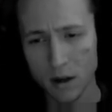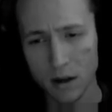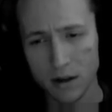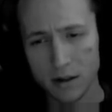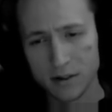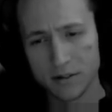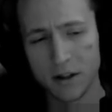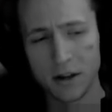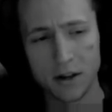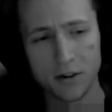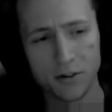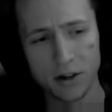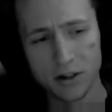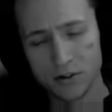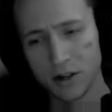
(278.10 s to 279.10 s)
is that I
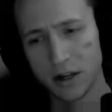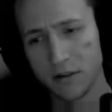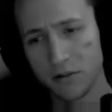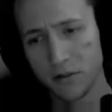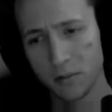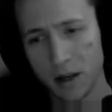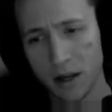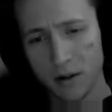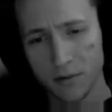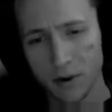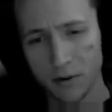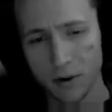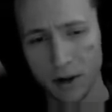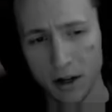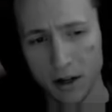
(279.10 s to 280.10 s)
try to have some kind of a
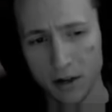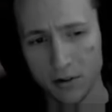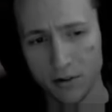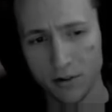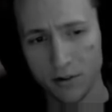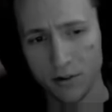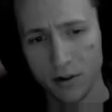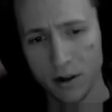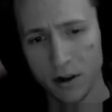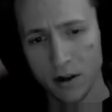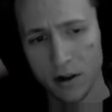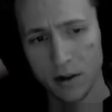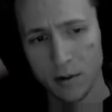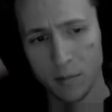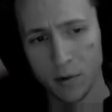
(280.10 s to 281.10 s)
gradients,
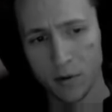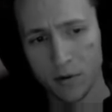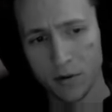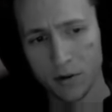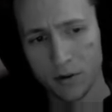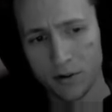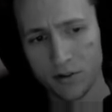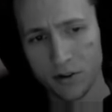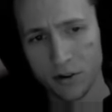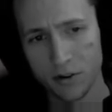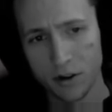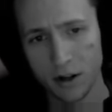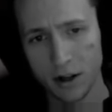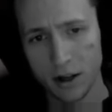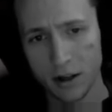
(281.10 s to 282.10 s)
both
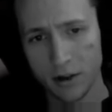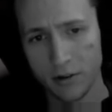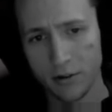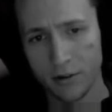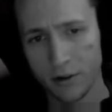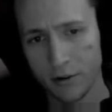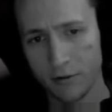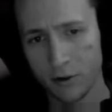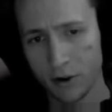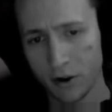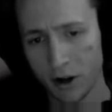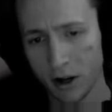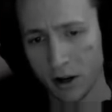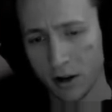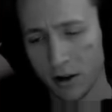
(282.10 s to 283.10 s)
horizontally and
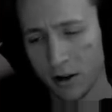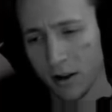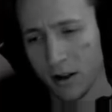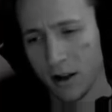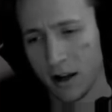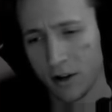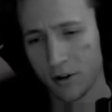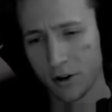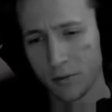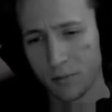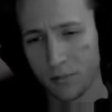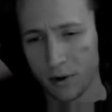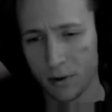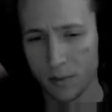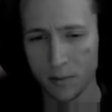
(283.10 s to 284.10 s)
vertically. I could have
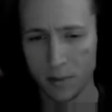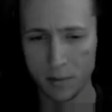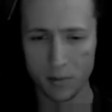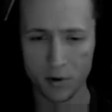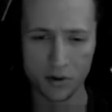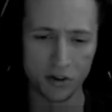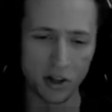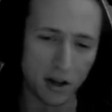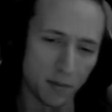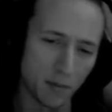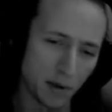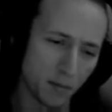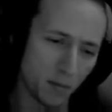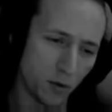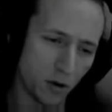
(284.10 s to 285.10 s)
probably pushed that a
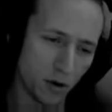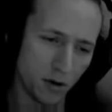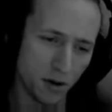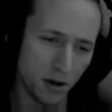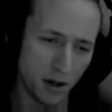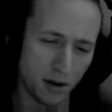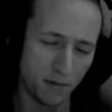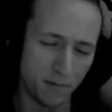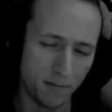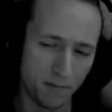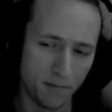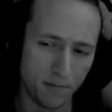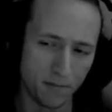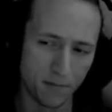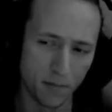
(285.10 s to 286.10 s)
bit more.
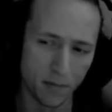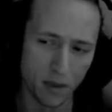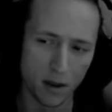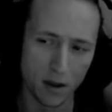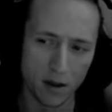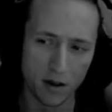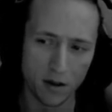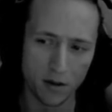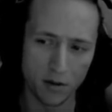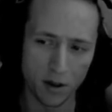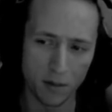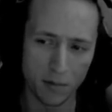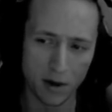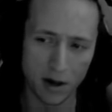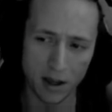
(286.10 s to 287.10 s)

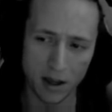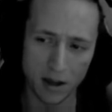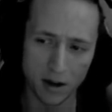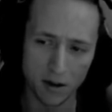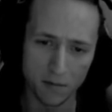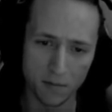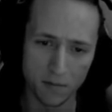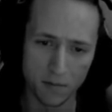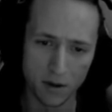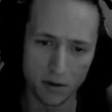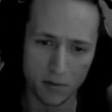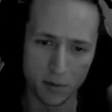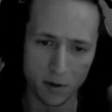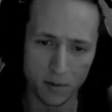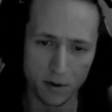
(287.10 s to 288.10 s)
Looking back at it, it's
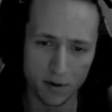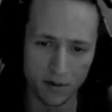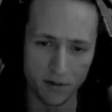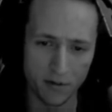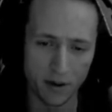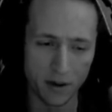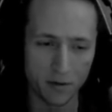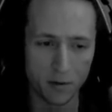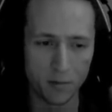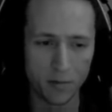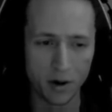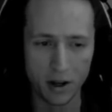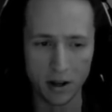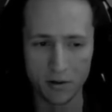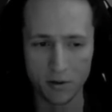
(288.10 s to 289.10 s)
probably something I will
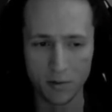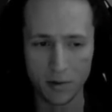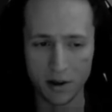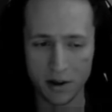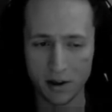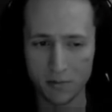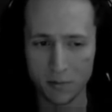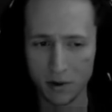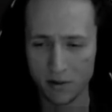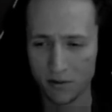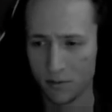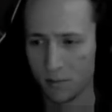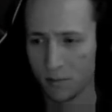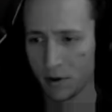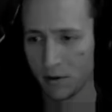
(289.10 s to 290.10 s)
bring into my next
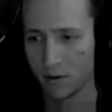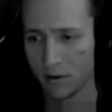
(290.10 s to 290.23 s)
piece. But